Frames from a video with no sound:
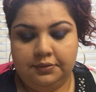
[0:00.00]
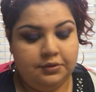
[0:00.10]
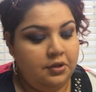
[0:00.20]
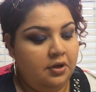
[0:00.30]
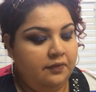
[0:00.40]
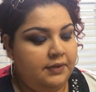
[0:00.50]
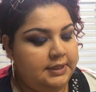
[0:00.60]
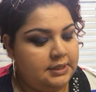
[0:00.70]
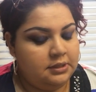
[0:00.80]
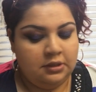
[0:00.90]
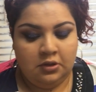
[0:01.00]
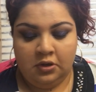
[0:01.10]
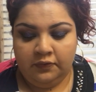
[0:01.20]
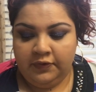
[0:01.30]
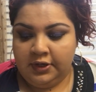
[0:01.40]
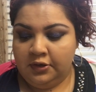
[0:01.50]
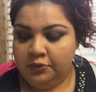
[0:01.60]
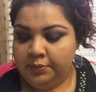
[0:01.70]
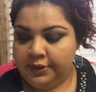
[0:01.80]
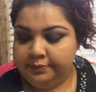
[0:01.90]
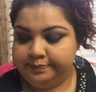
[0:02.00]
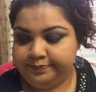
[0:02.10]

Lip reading: Sorry if this is a long video, but